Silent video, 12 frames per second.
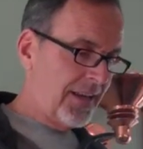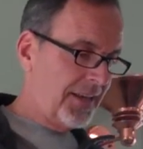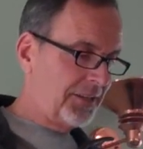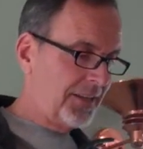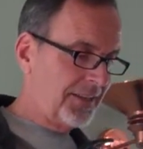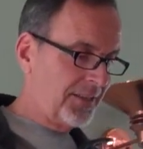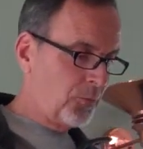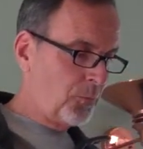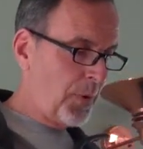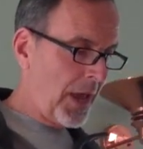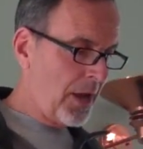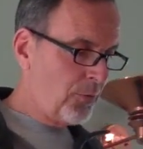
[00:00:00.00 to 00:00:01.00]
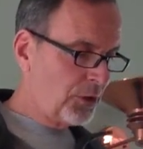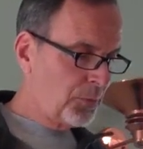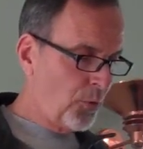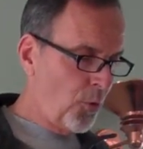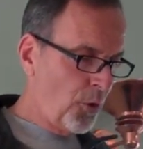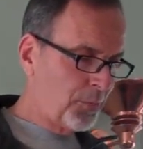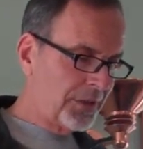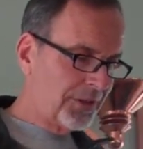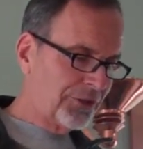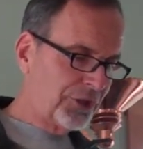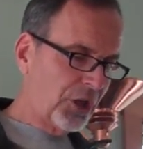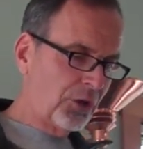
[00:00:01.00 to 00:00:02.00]
He says the pay was poor, but
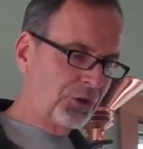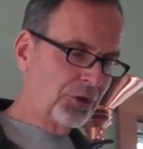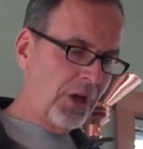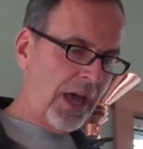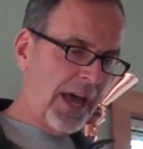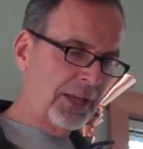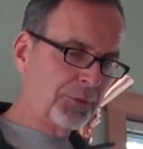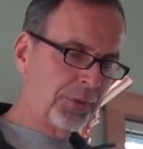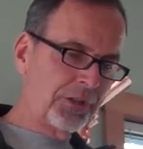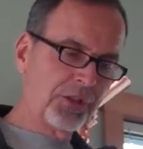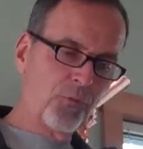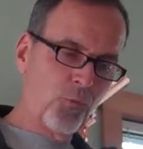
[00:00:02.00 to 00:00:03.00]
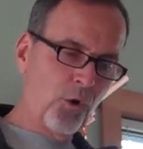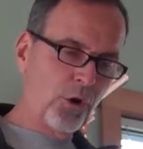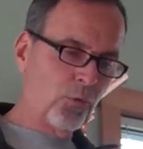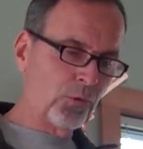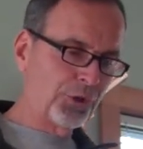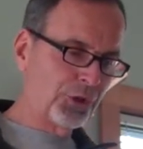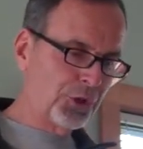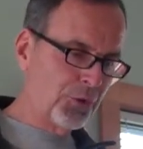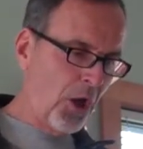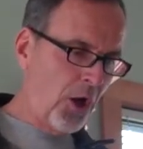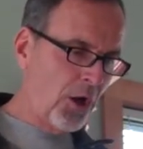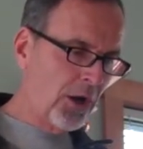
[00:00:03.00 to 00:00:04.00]
the social aspects of work were
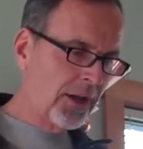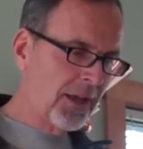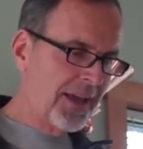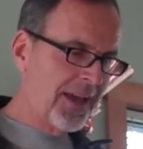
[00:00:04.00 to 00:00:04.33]
strong,